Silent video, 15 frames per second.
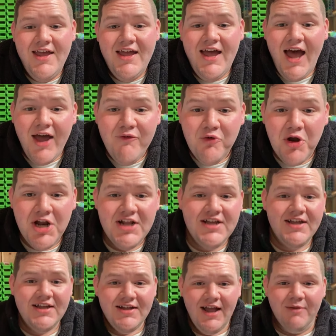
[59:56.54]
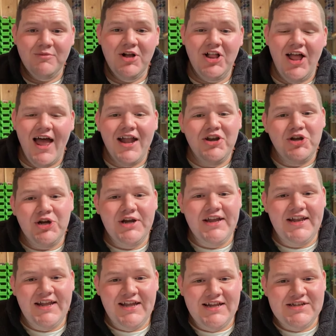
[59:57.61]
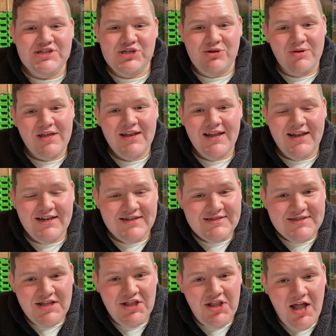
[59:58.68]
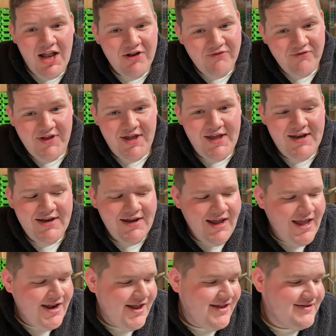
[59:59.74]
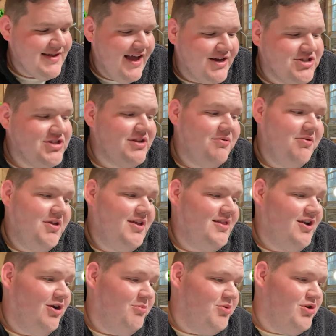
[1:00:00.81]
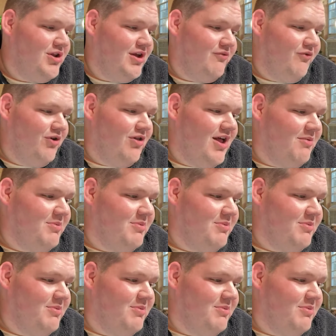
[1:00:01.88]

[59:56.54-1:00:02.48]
Hi, Veronica. I'm glad you're getting into it. It is a lot of fun, and it's actually really therapeutic for a lot of